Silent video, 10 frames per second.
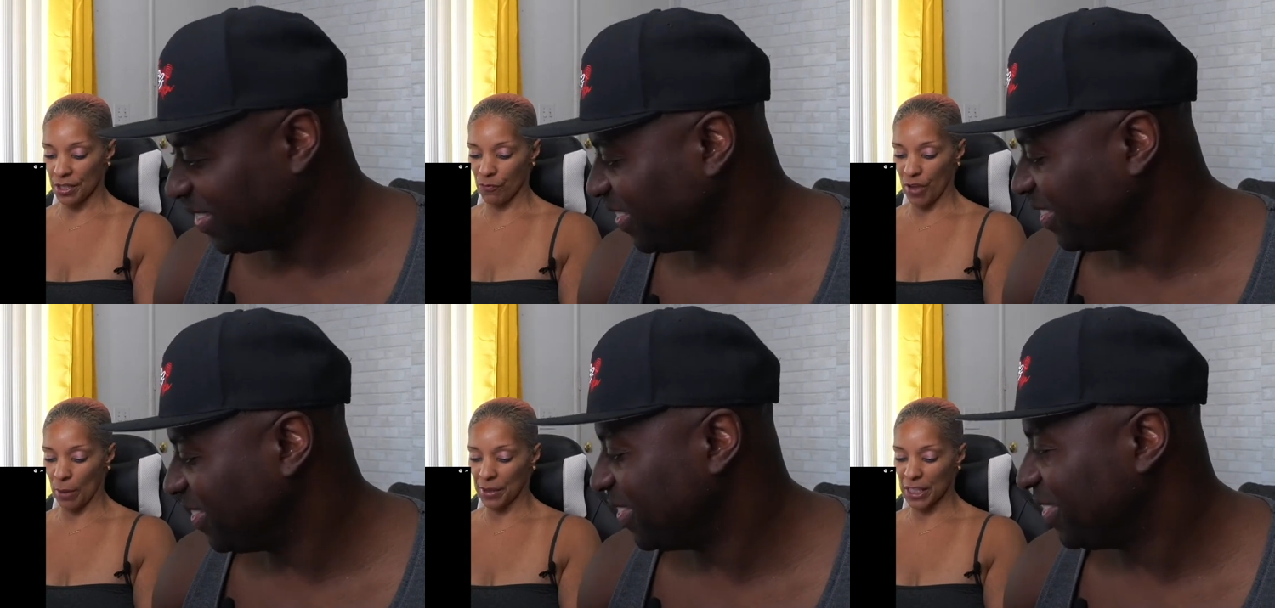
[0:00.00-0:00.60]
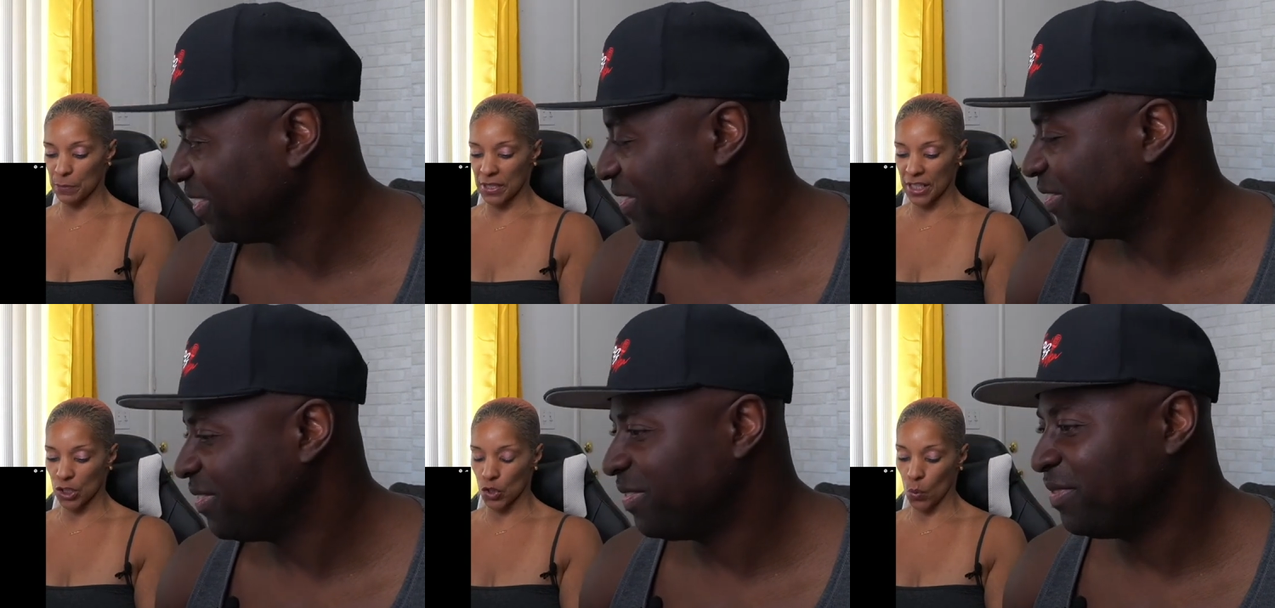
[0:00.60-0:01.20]
Speaker 1: the family
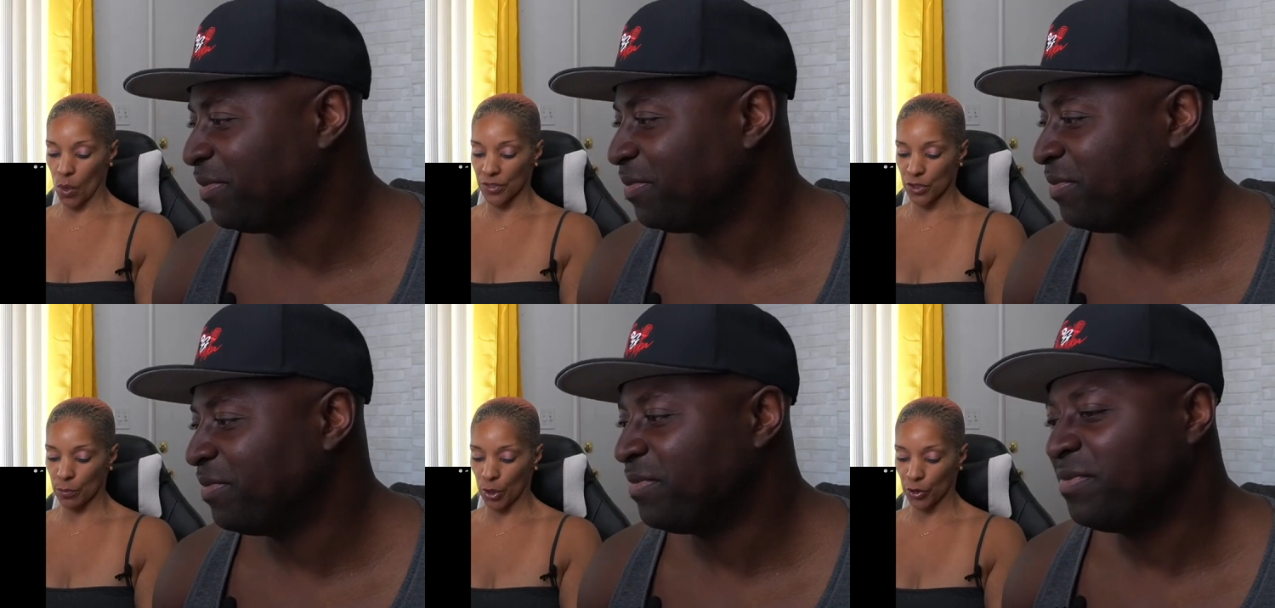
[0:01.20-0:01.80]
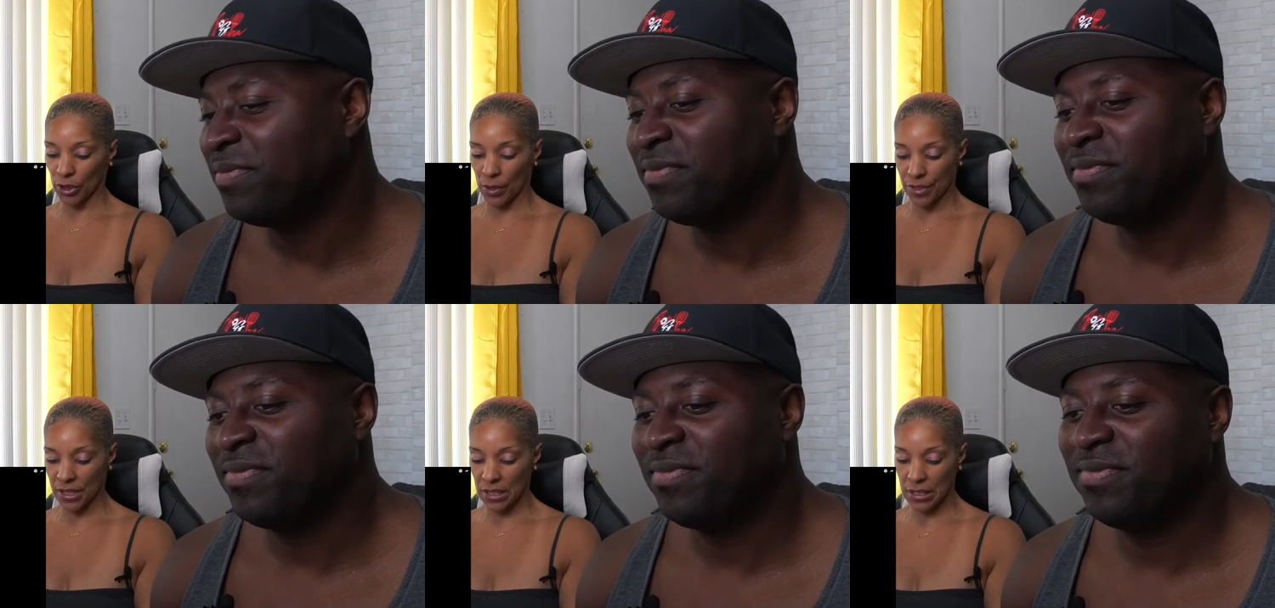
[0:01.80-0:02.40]
disposition towards
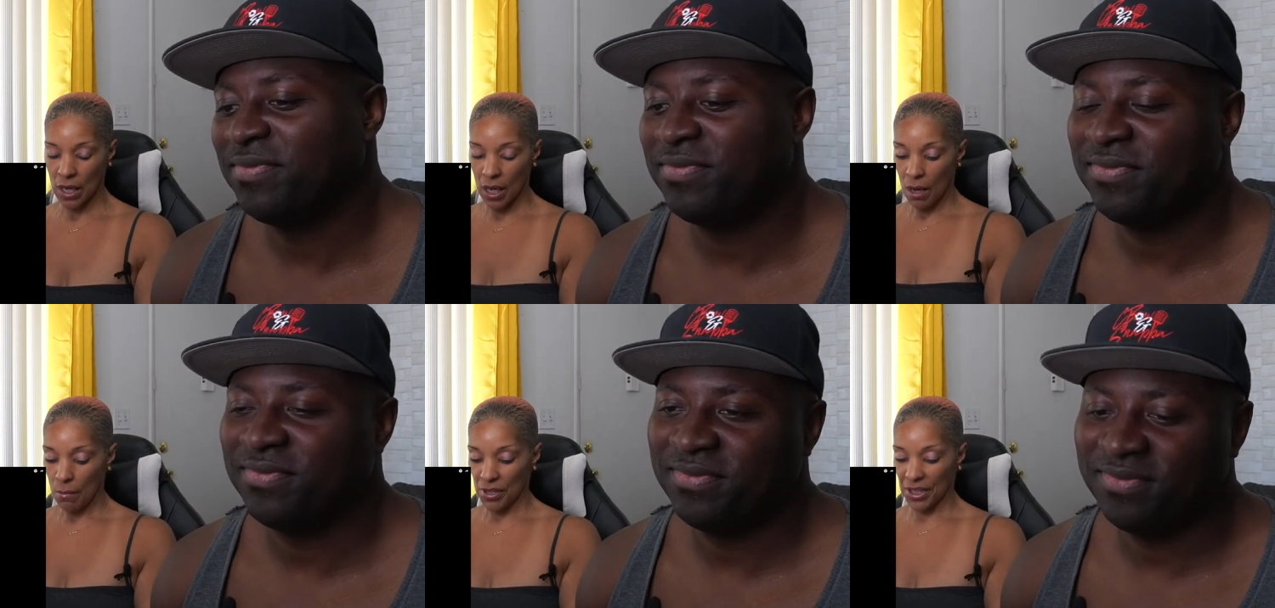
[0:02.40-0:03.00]
tuberculosis. By the